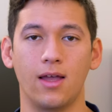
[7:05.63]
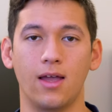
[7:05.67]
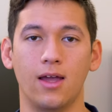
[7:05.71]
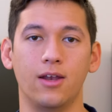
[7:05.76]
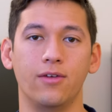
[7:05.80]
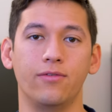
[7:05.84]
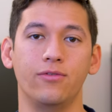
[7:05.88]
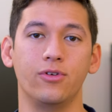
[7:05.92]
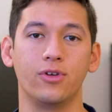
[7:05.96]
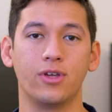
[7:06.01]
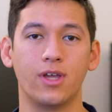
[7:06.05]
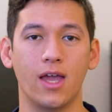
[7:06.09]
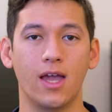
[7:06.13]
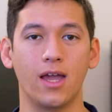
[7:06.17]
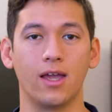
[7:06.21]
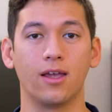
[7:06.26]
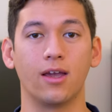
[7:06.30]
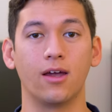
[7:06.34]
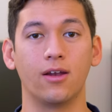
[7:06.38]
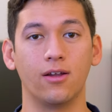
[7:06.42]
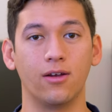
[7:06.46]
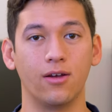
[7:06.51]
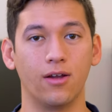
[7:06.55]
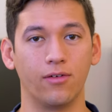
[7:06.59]
And if you
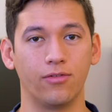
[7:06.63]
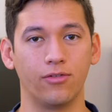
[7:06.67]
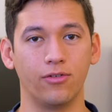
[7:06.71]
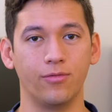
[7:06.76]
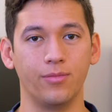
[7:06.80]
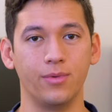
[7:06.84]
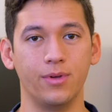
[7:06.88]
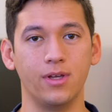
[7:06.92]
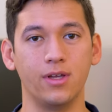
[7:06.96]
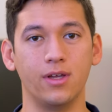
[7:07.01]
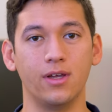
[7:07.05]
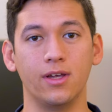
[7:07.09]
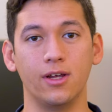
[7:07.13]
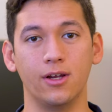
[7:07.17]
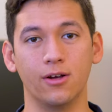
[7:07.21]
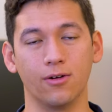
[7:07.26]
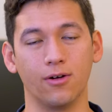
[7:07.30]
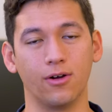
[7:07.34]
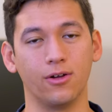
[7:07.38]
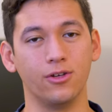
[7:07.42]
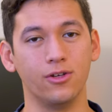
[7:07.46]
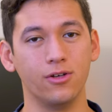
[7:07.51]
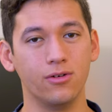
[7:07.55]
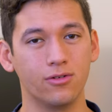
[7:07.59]
can't get enough of me
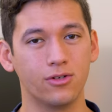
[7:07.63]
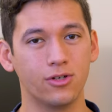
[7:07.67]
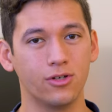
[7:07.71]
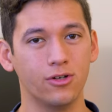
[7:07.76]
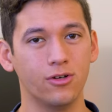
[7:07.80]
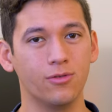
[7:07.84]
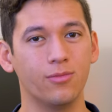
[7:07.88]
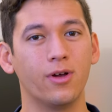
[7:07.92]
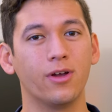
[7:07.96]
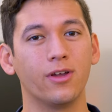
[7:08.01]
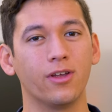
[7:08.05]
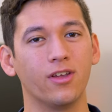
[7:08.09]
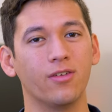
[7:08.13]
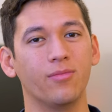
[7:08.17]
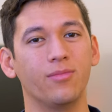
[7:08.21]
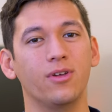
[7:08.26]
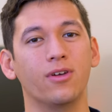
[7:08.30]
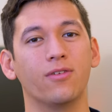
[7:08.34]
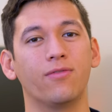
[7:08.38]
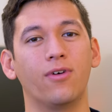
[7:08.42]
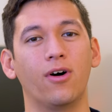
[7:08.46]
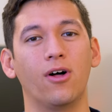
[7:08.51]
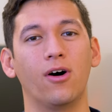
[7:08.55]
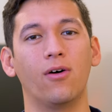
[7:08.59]
here on YouTube, give
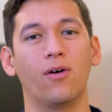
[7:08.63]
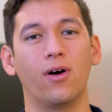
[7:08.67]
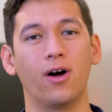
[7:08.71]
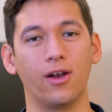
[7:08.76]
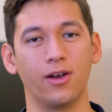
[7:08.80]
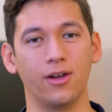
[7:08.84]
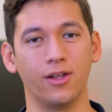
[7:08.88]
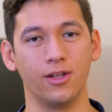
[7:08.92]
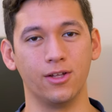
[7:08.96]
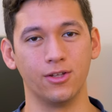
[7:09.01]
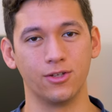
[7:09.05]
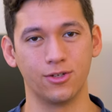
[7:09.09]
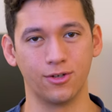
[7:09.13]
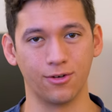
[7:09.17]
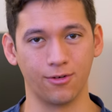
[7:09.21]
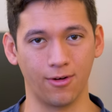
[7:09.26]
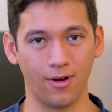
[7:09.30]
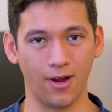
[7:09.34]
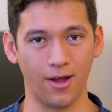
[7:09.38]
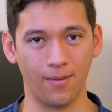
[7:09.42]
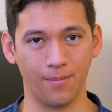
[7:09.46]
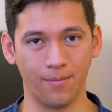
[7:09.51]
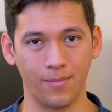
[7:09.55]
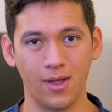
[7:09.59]
me a follow on
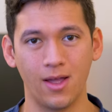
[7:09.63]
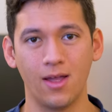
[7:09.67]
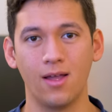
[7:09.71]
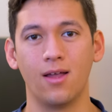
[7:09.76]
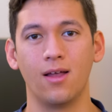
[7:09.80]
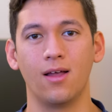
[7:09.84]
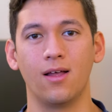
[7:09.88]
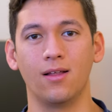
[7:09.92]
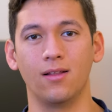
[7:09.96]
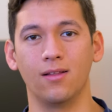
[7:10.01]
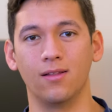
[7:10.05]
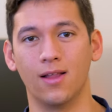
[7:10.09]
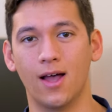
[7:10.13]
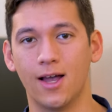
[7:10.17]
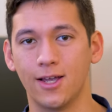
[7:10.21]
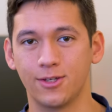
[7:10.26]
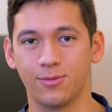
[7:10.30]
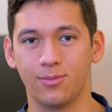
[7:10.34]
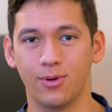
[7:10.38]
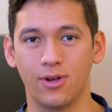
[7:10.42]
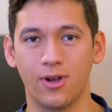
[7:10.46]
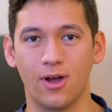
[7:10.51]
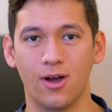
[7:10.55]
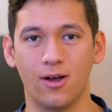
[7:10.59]
Instagram.
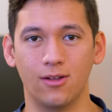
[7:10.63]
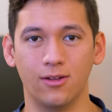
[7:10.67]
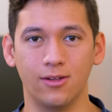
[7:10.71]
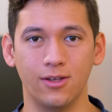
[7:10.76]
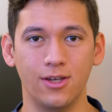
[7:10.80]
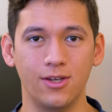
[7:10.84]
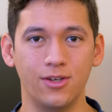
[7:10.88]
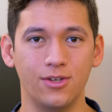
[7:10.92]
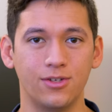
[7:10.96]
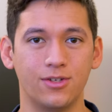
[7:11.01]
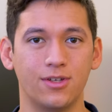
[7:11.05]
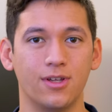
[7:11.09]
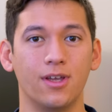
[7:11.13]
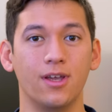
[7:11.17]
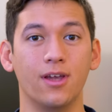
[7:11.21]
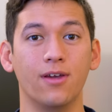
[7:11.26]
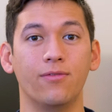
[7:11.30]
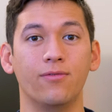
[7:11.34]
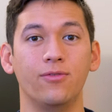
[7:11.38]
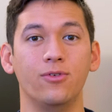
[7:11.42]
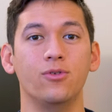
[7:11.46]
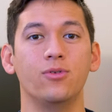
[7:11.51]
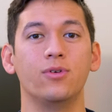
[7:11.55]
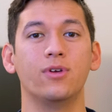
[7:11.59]
Last but not least,
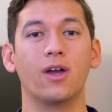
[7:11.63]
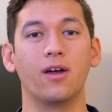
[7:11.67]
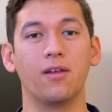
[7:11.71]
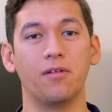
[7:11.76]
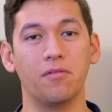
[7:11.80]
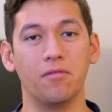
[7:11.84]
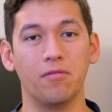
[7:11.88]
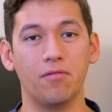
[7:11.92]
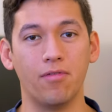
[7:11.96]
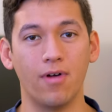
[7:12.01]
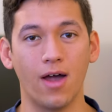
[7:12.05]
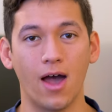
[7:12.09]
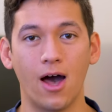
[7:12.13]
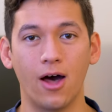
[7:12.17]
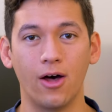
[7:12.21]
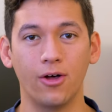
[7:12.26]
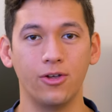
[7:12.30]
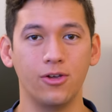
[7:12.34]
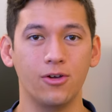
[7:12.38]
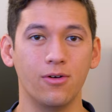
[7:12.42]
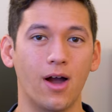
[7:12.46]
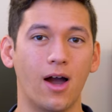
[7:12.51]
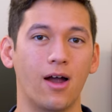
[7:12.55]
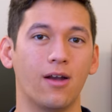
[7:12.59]
if you get
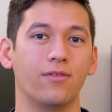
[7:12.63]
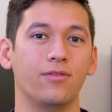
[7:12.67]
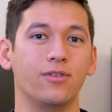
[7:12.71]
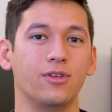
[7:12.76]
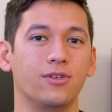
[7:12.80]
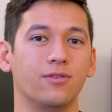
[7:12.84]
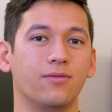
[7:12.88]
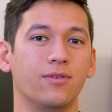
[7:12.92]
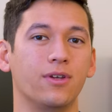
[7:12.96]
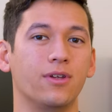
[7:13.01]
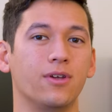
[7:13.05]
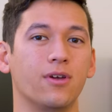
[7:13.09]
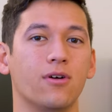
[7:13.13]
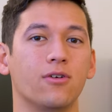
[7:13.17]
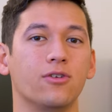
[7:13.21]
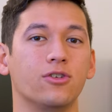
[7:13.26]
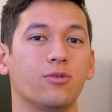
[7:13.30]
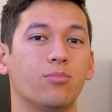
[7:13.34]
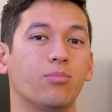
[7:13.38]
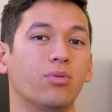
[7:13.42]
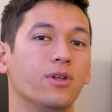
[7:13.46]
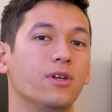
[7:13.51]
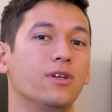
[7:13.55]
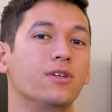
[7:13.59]
value out of these
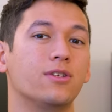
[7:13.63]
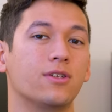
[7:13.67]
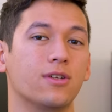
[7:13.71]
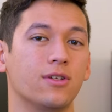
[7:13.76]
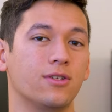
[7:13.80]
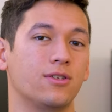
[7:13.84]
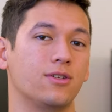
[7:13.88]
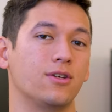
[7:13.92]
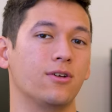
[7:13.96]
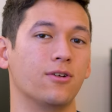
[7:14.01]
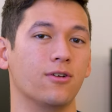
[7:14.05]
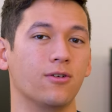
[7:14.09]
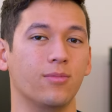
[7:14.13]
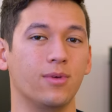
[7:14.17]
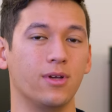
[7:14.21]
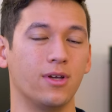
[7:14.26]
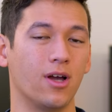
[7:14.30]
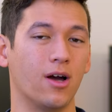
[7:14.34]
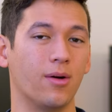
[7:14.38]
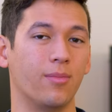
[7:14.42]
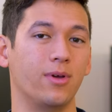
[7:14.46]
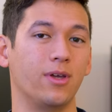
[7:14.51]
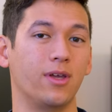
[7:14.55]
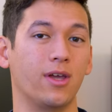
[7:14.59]
videos, please consider
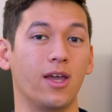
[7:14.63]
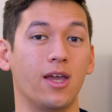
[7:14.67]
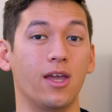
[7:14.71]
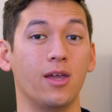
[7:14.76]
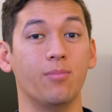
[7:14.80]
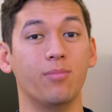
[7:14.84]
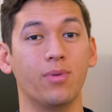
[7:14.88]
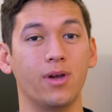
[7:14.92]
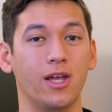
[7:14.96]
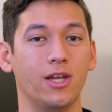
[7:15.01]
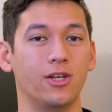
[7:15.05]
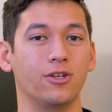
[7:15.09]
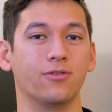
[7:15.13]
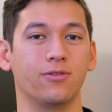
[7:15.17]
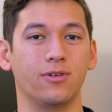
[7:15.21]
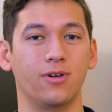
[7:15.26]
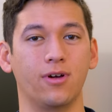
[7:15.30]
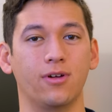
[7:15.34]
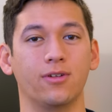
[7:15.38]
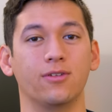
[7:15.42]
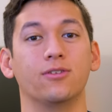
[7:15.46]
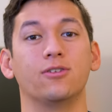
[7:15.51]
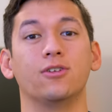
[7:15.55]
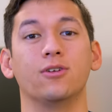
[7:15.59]
becoming a
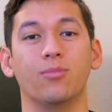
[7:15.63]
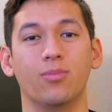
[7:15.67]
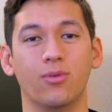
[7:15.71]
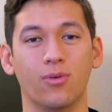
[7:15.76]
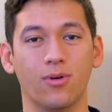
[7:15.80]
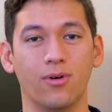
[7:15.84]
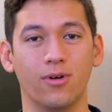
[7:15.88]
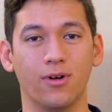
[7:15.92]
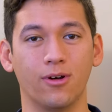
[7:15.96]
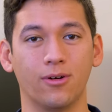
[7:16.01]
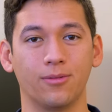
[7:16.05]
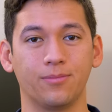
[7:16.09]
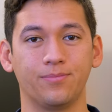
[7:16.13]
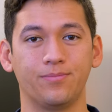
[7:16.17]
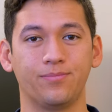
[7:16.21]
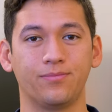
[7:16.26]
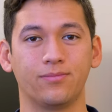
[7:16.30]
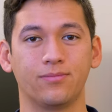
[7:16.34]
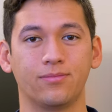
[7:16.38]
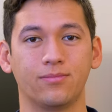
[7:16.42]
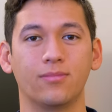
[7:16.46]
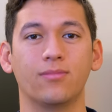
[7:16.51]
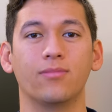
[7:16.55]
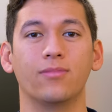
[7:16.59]
Patreon supporter.
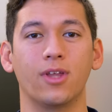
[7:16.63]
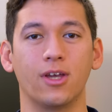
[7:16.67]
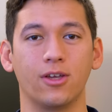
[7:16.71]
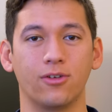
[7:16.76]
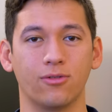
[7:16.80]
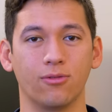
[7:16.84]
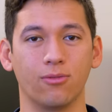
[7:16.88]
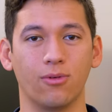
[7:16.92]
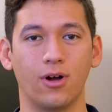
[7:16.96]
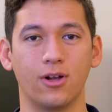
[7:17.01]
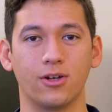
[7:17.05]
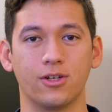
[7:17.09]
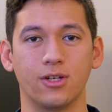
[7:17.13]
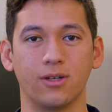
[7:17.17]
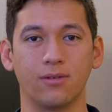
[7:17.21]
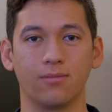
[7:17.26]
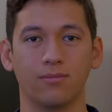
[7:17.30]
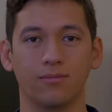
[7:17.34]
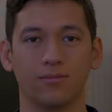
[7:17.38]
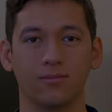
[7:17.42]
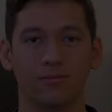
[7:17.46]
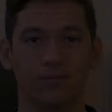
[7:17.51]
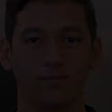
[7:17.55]
Thanks for watching.